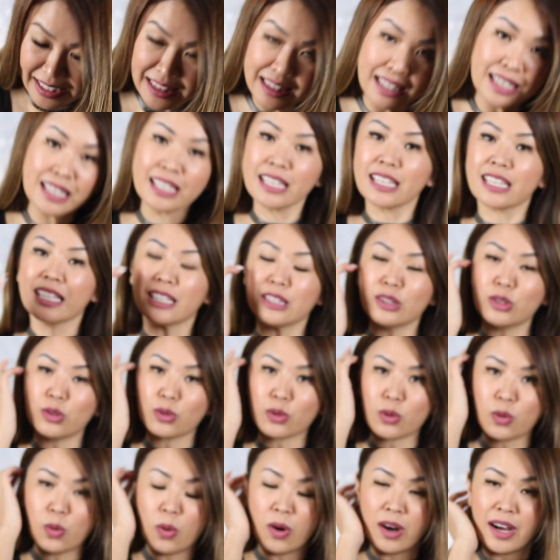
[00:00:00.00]
I think it can
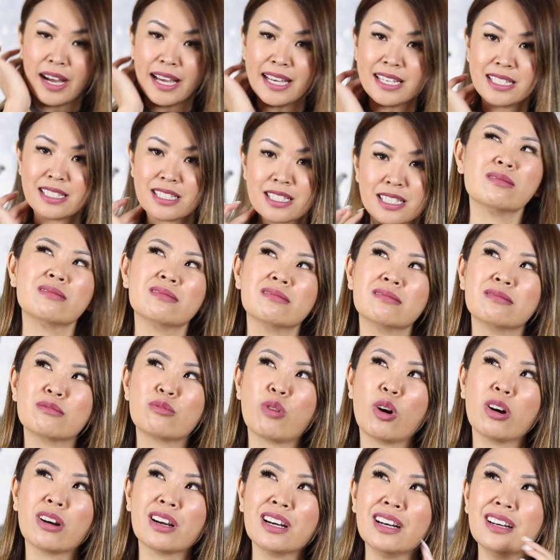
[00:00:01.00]
look quite
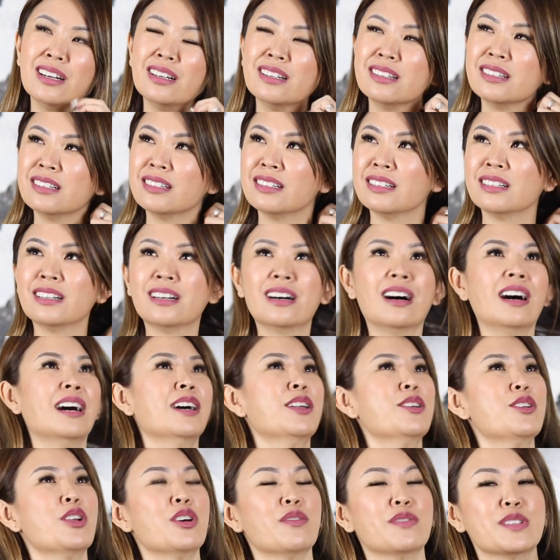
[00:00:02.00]
rocker. I
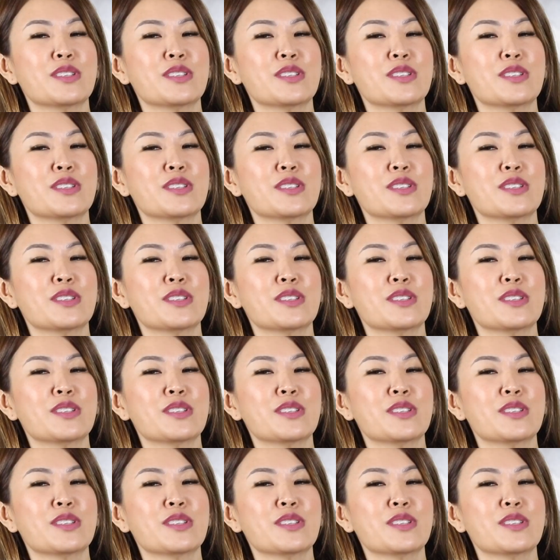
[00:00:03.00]
don't know